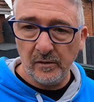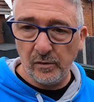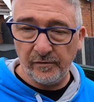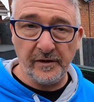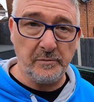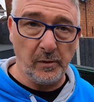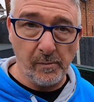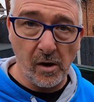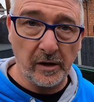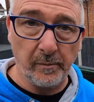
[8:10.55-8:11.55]
or
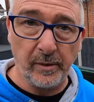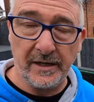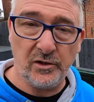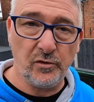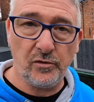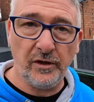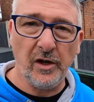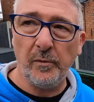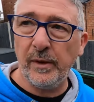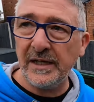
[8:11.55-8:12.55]
Facebook Marketplace, or, you
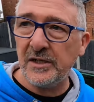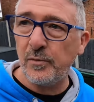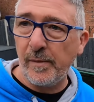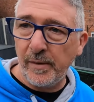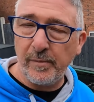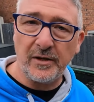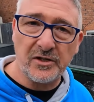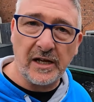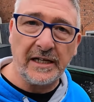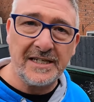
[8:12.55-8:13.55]
know, places where people are
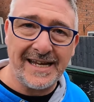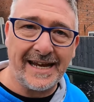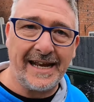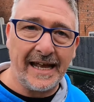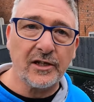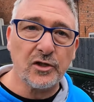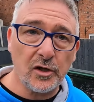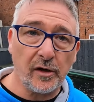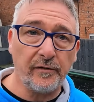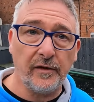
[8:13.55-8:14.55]
selling second-hand
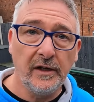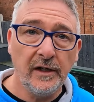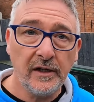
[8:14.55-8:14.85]
stuff.